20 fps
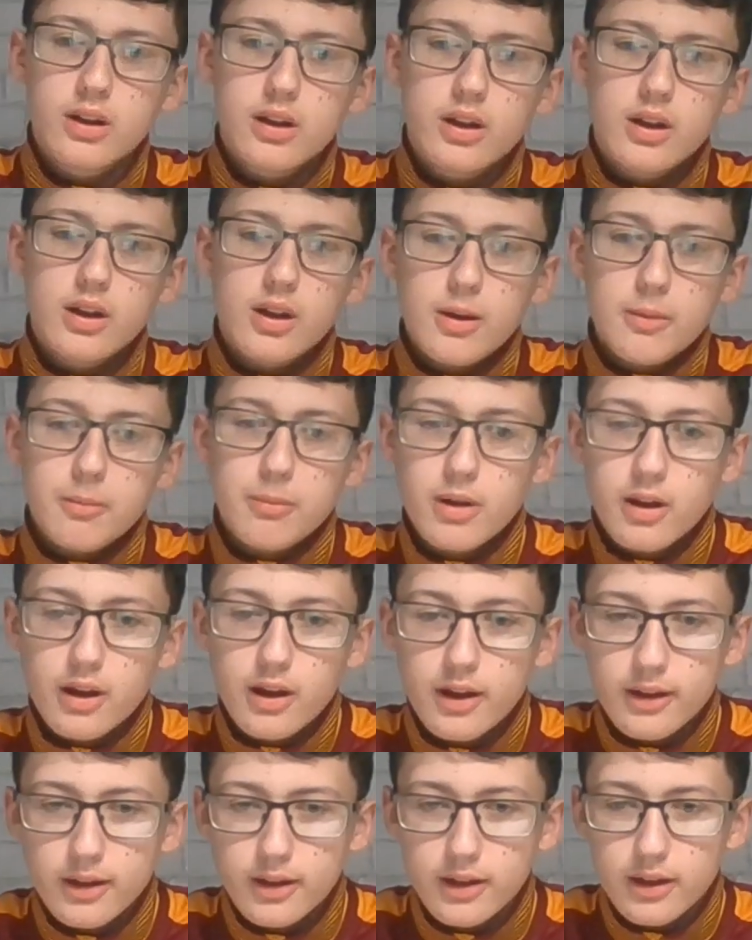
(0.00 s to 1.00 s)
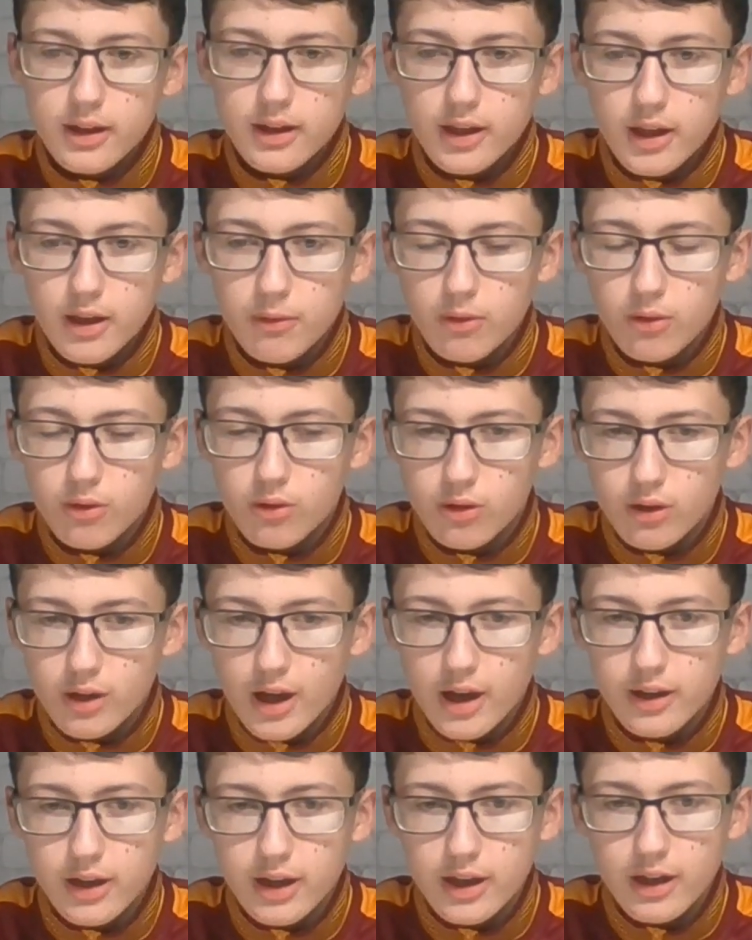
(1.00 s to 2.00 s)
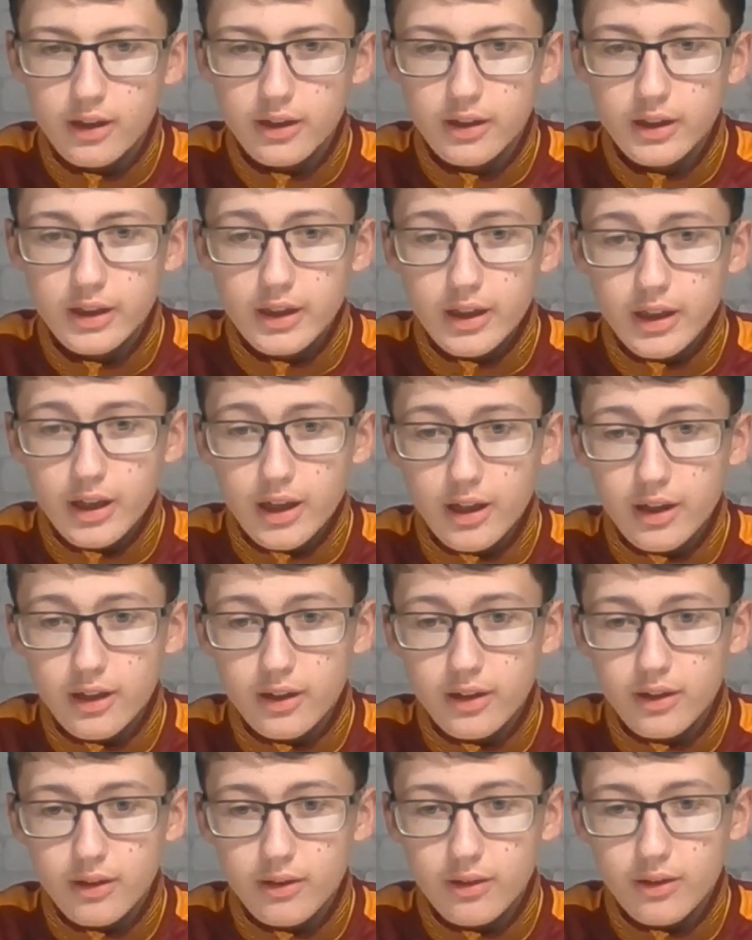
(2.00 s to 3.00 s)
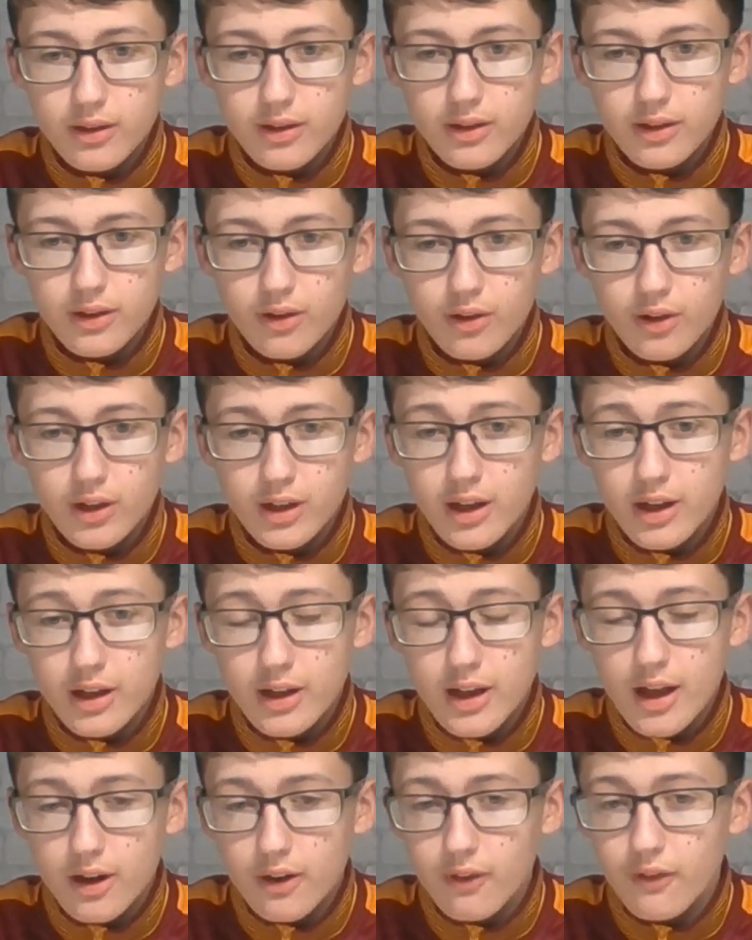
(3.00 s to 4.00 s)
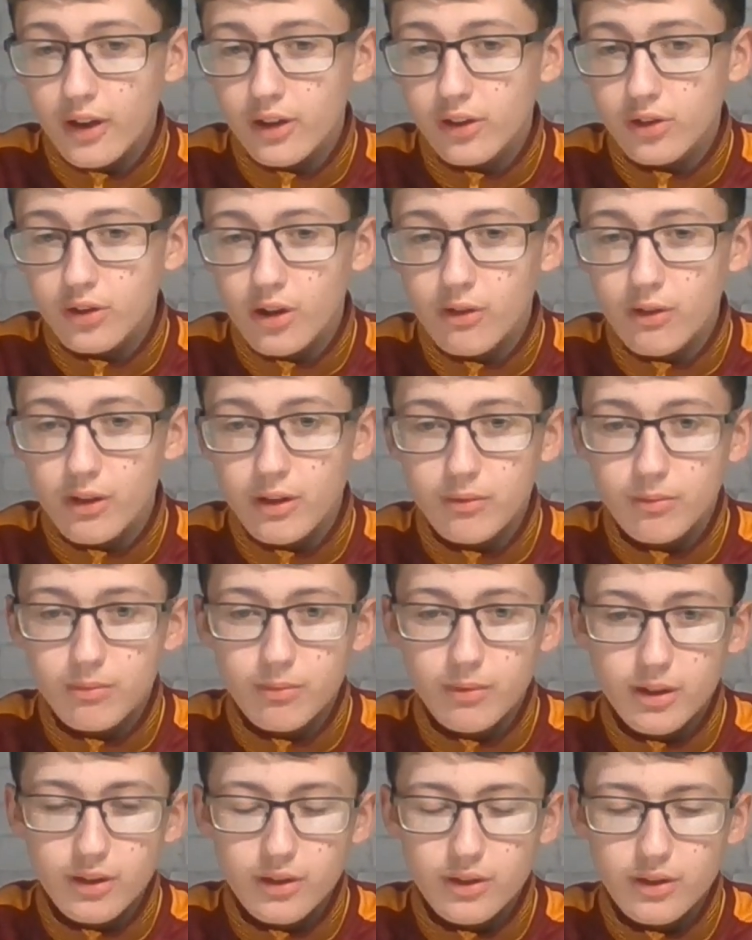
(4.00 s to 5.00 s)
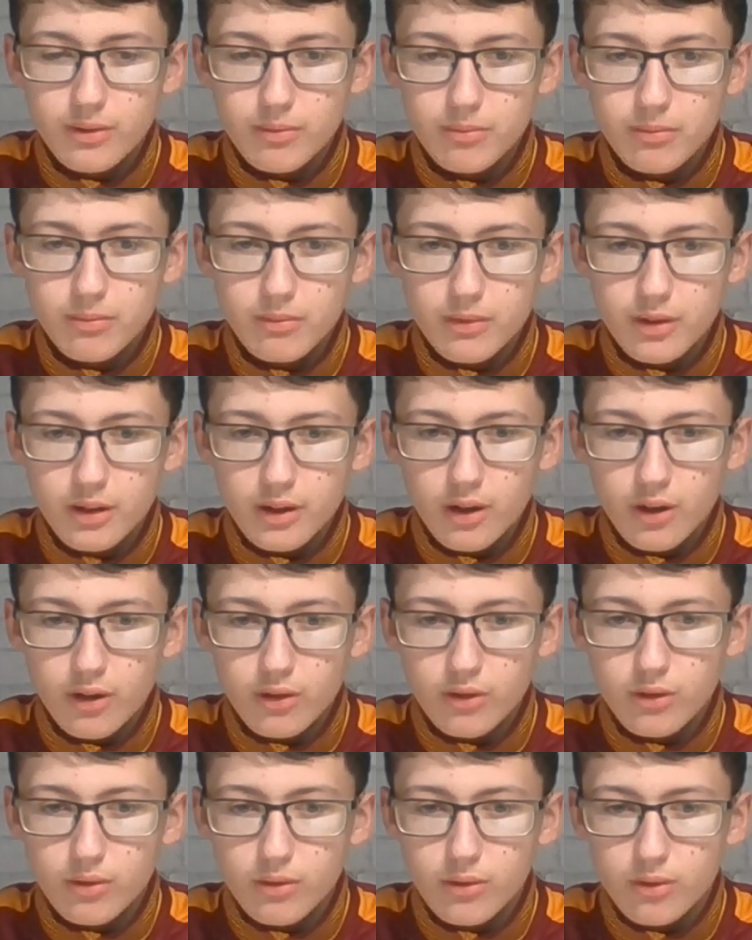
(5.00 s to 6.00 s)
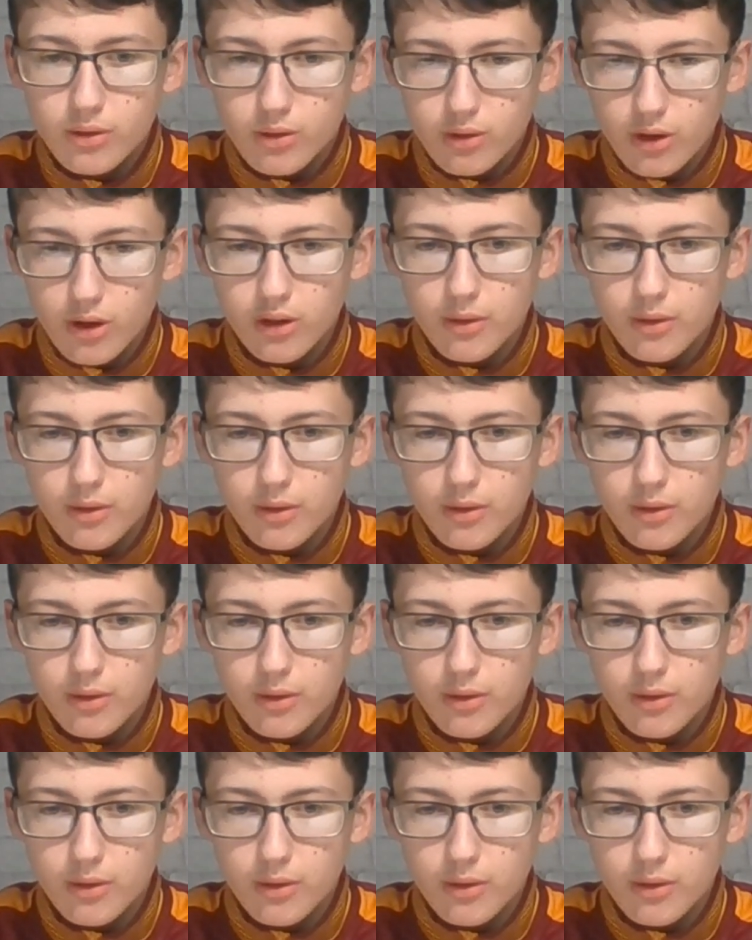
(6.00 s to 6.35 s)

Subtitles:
But it was a good idea, and you know, it did get the fans going, which, you know, good on them.